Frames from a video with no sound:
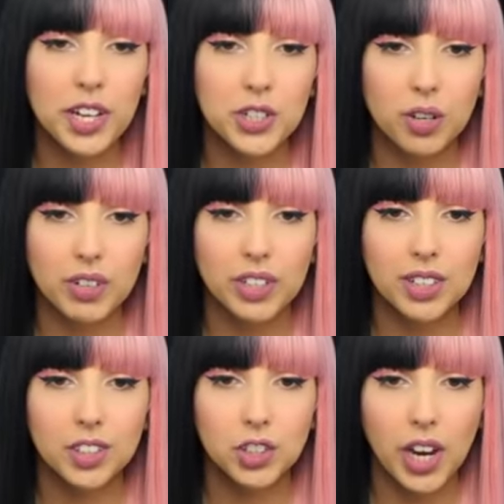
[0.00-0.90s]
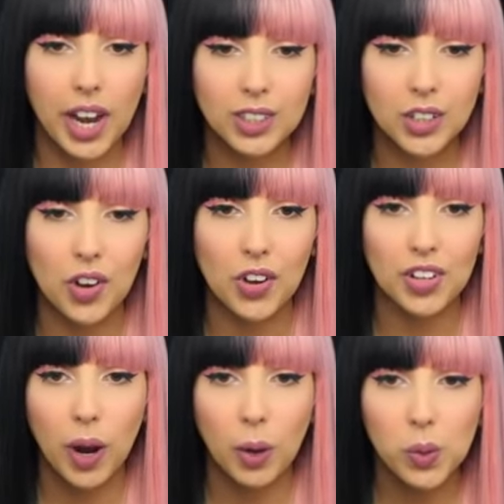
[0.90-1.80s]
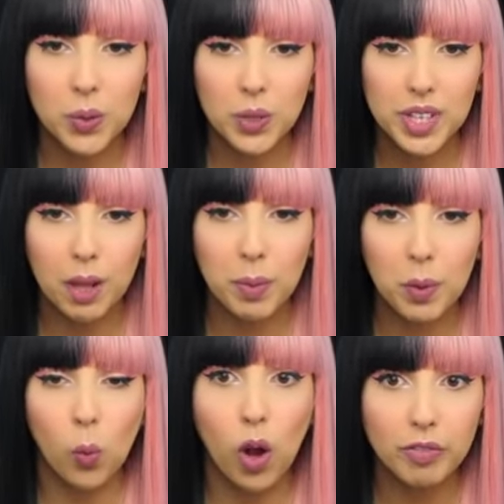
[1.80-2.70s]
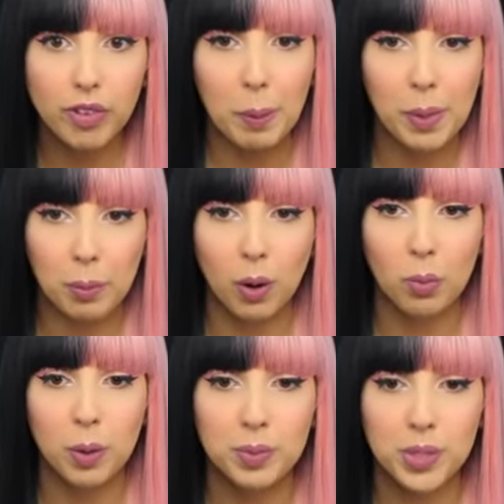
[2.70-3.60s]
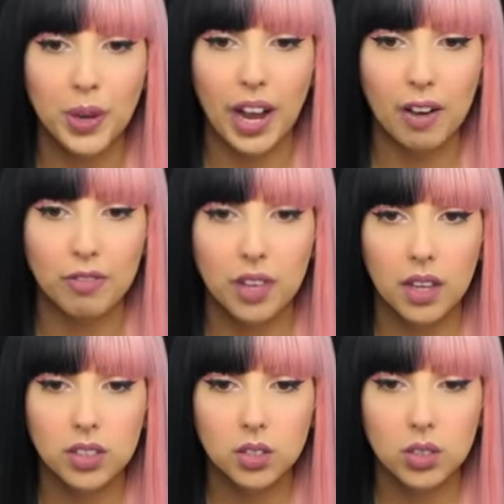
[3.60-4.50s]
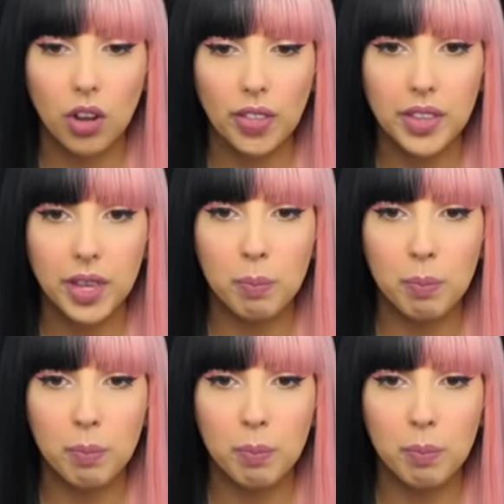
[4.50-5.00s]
each other since childhood. Why won't you tell me what family problems you have? It's nothing